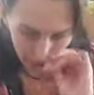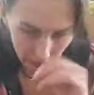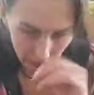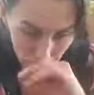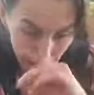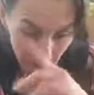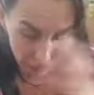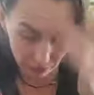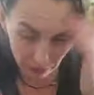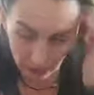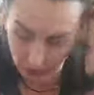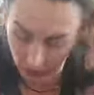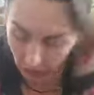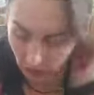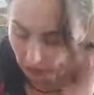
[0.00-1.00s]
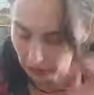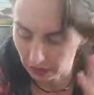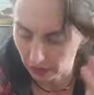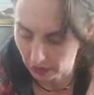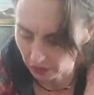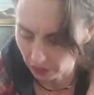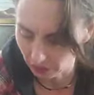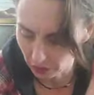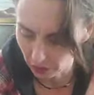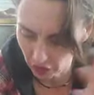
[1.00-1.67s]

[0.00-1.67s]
So I guess we're just gonna go and kind of